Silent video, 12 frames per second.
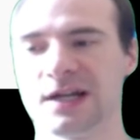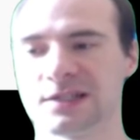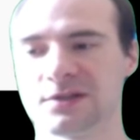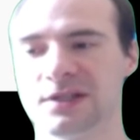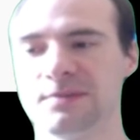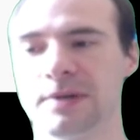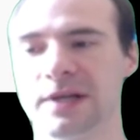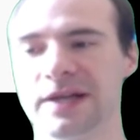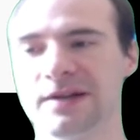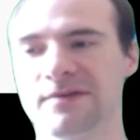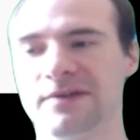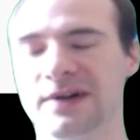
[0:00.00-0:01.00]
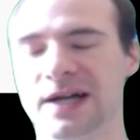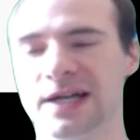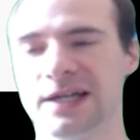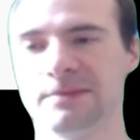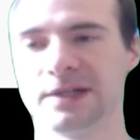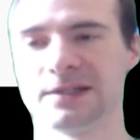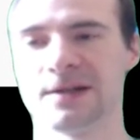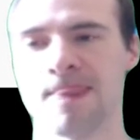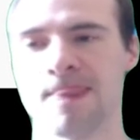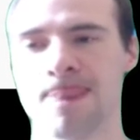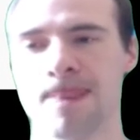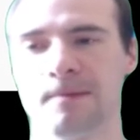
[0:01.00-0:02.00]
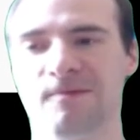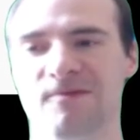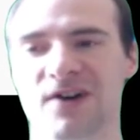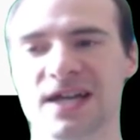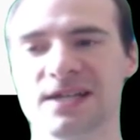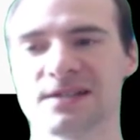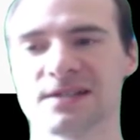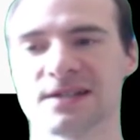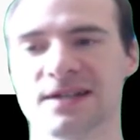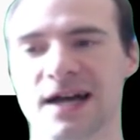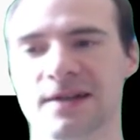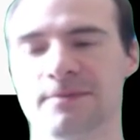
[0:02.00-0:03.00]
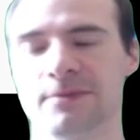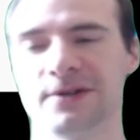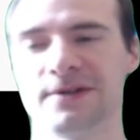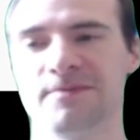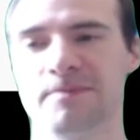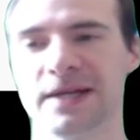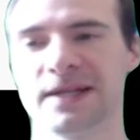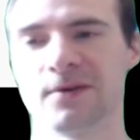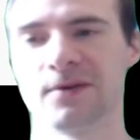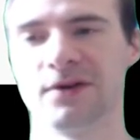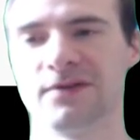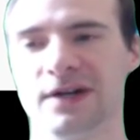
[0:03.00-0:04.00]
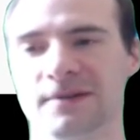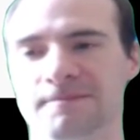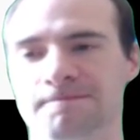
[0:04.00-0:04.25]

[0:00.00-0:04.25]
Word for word: so he played it fine, but why is Cantbreathe betting river?